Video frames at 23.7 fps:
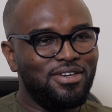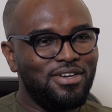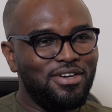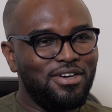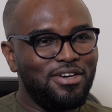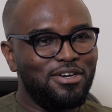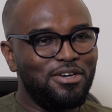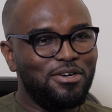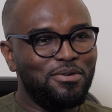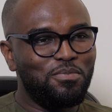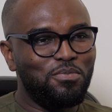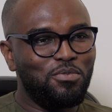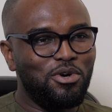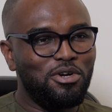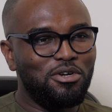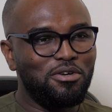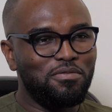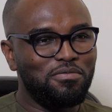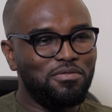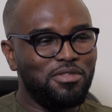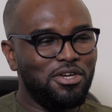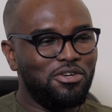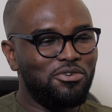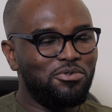Um, one
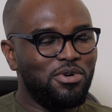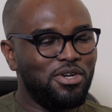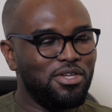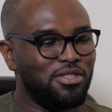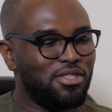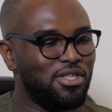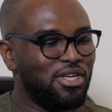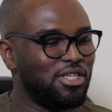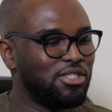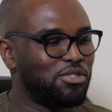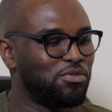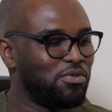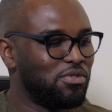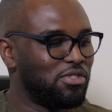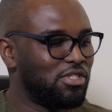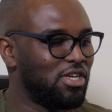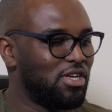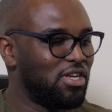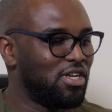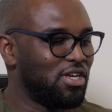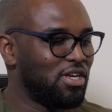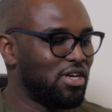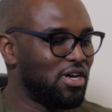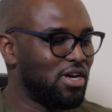of the great things we
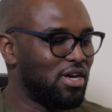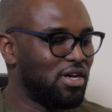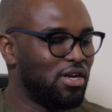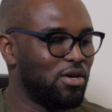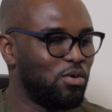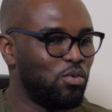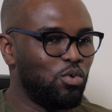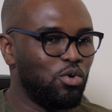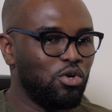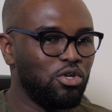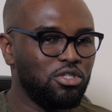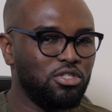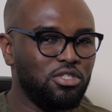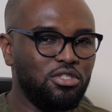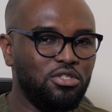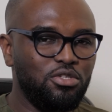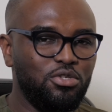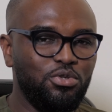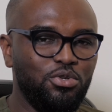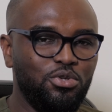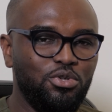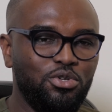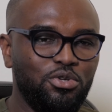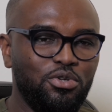did in Ghana was
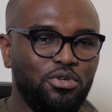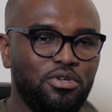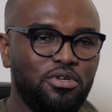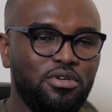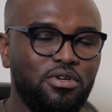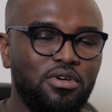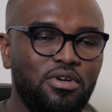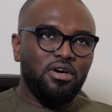to